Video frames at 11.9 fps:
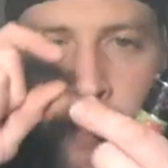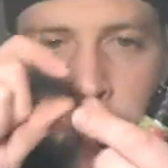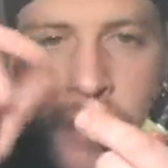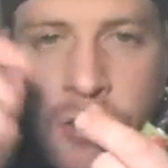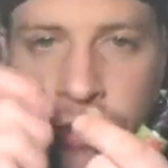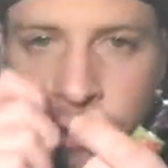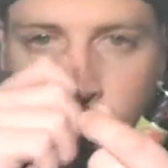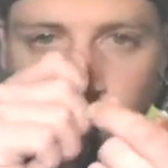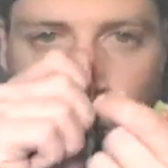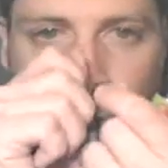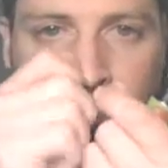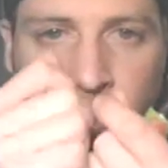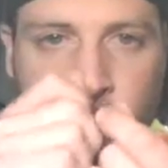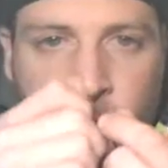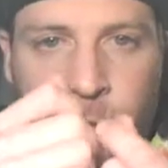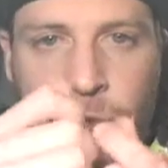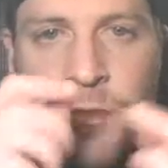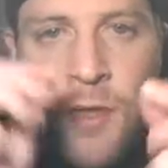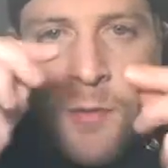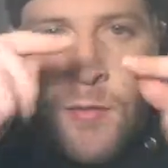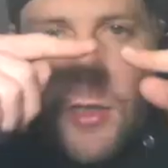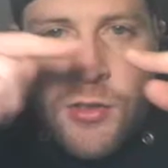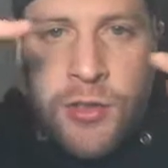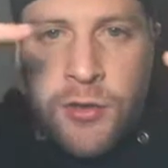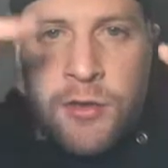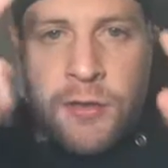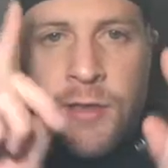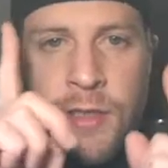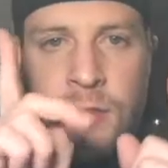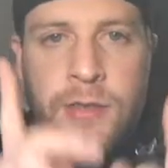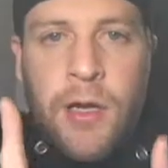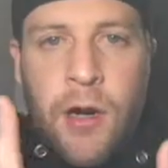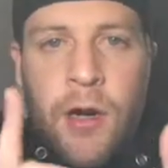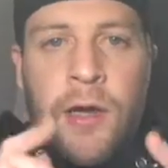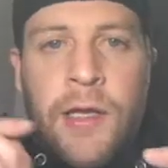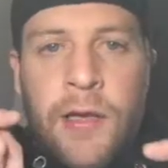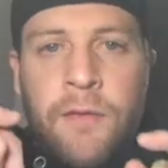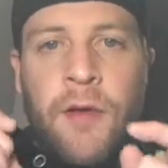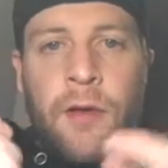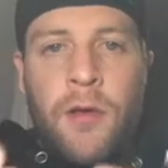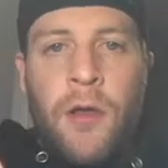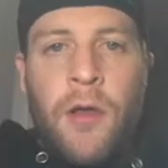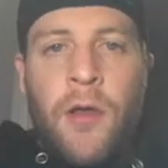making sure the coils are super tight, making sure the leads are even